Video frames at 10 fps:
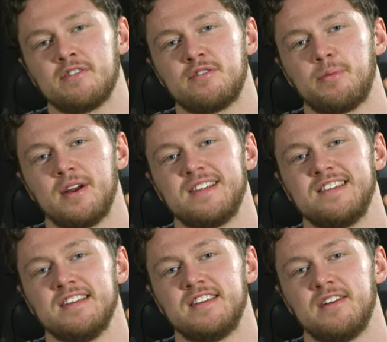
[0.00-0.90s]

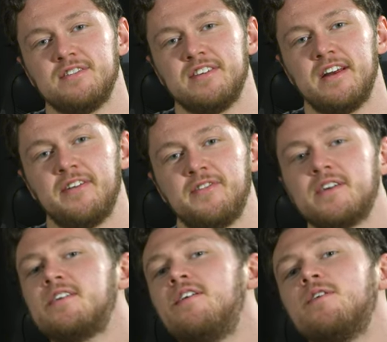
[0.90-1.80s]
Spritz Intelligent
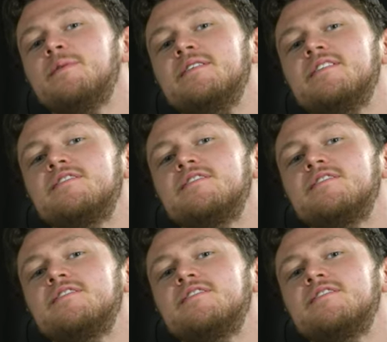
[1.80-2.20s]
Elephant Carbon.